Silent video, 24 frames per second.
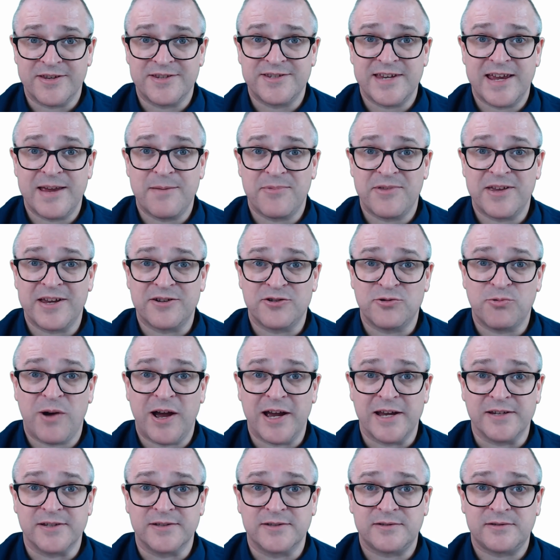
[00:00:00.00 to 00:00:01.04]
same thing
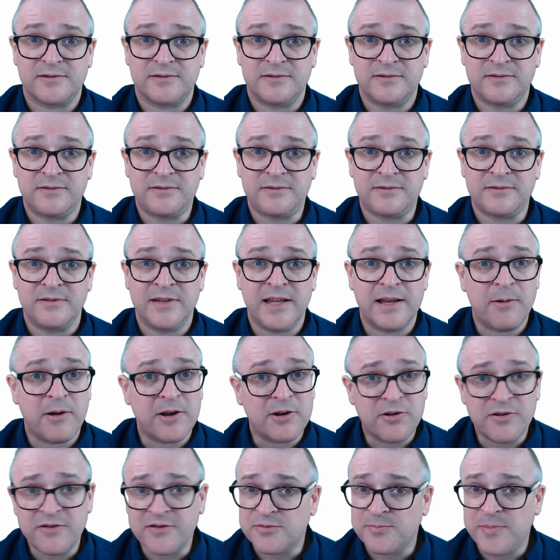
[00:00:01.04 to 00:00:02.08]
twice. Now I
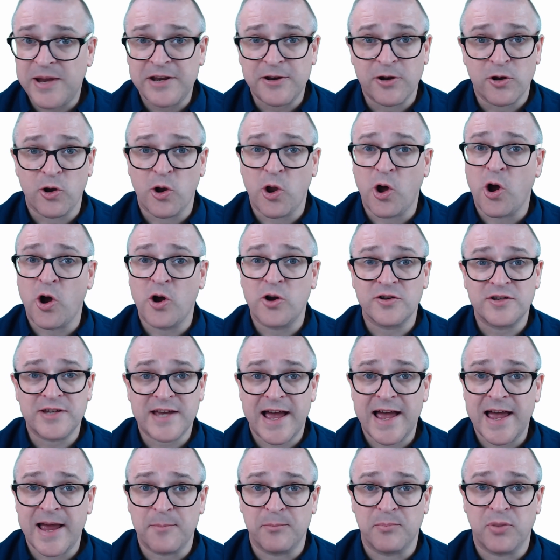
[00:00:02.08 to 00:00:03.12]
could have spent a long
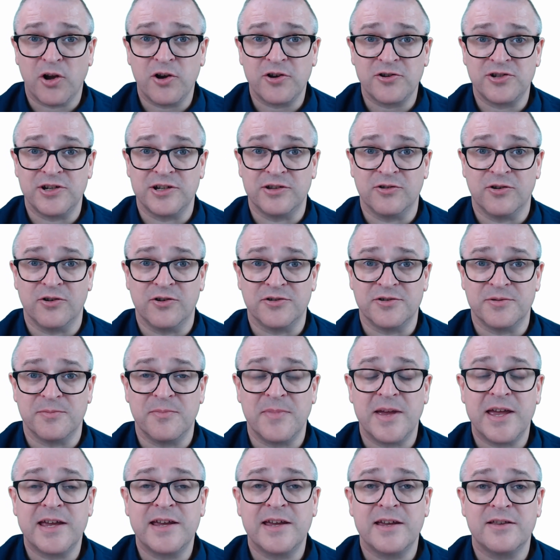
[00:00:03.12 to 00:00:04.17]
time polishing those
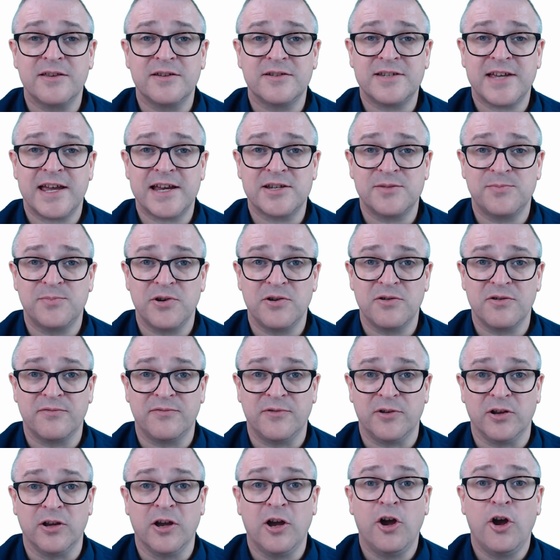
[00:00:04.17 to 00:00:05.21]
and making the text
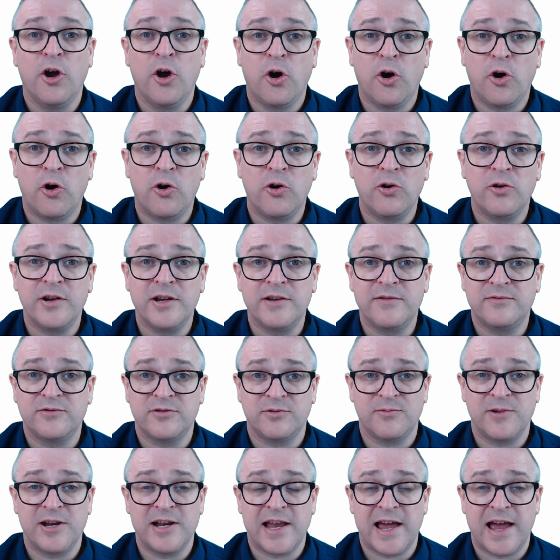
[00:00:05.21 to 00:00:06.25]
beautiful, only
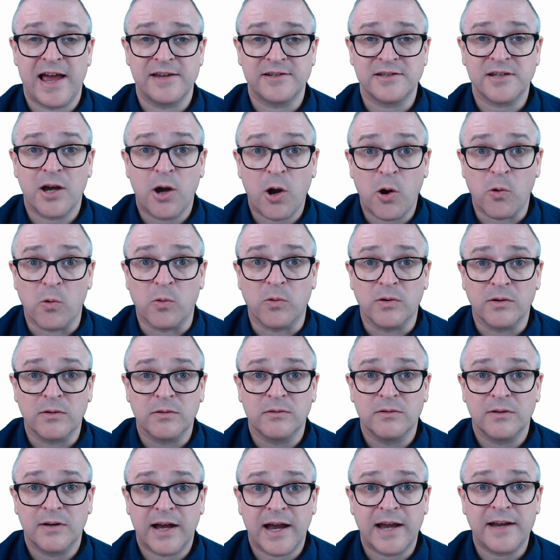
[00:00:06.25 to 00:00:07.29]
to realize, oh,
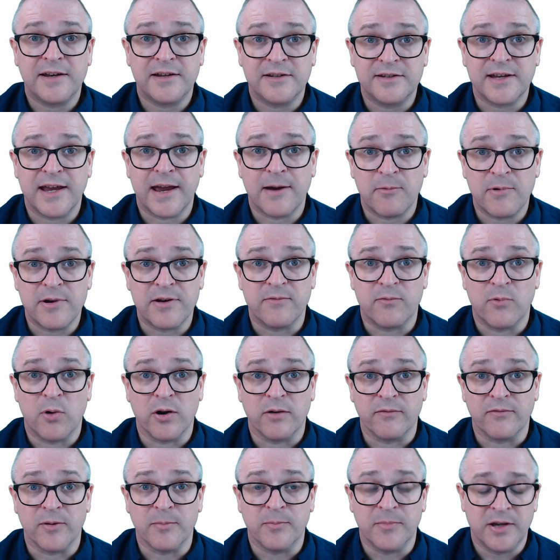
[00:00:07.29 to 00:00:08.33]
I need to get rid of one
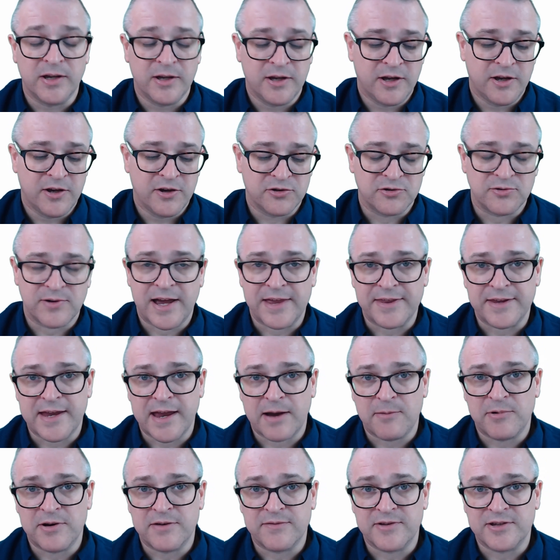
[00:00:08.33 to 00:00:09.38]
of them. So either
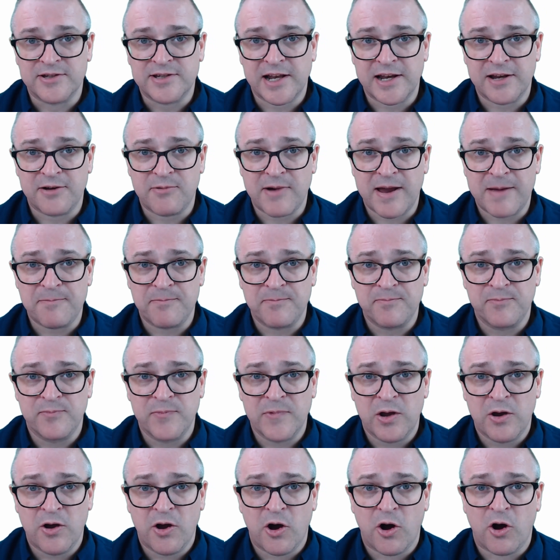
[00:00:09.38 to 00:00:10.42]
get rid of the telegram,
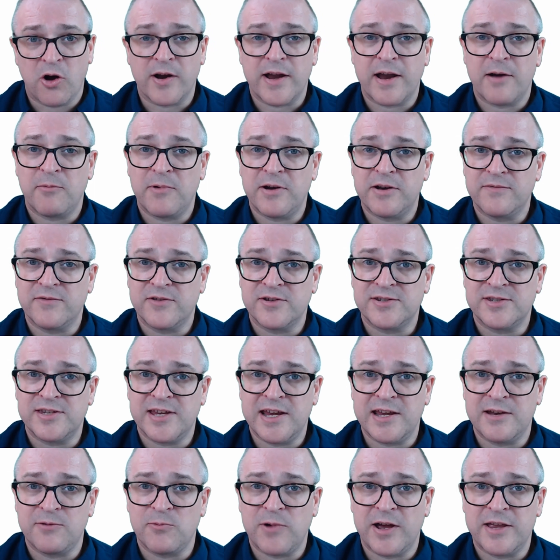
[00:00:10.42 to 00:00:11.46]
or get rid of the
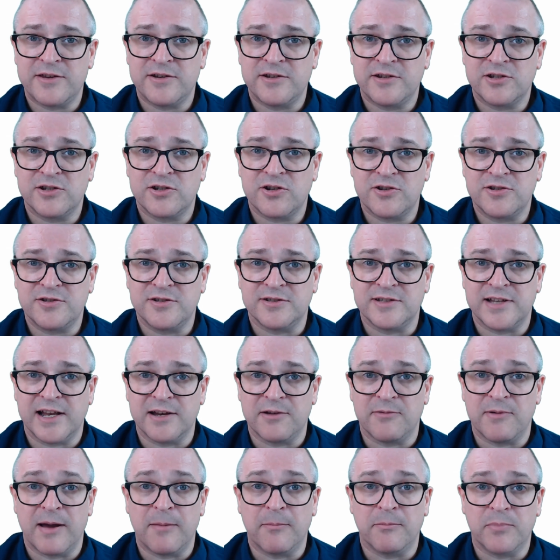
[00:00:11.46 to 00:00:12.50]
scene where they discuss the
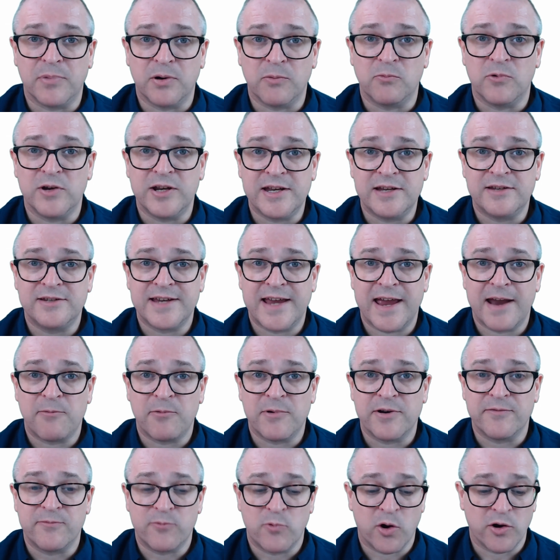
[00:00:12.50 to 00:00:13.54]
telegram, but we need to get
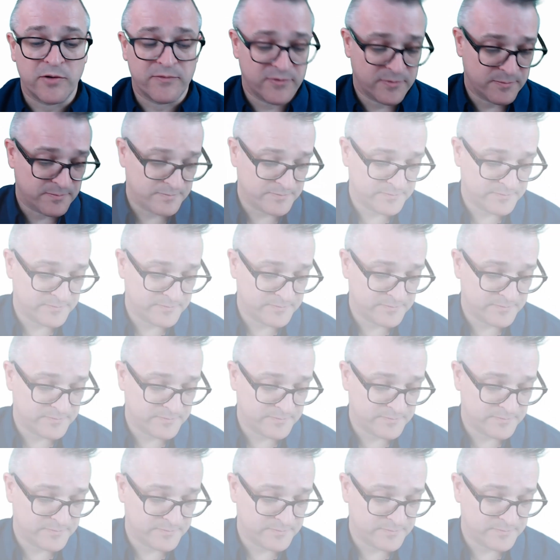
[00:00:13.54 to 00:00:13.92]
rid of one of them.